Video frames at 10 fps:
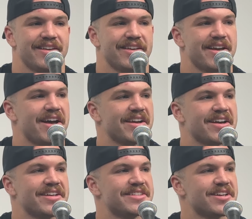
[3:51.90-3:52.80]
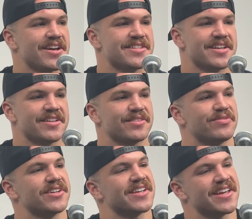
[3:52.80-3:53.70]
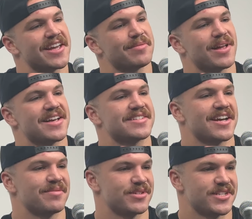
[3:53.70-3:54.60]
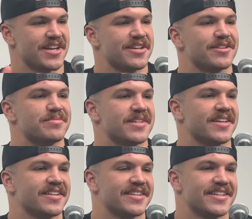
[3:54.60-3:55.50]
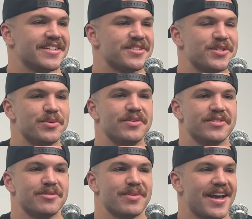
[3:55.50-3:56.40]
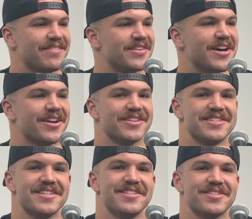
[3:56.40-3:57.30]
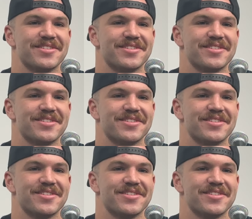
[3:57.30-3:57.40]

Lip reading: Yeah, I got tossed out the freaking game last time, and Shea comes in and gets 2 of them. I have none on the season.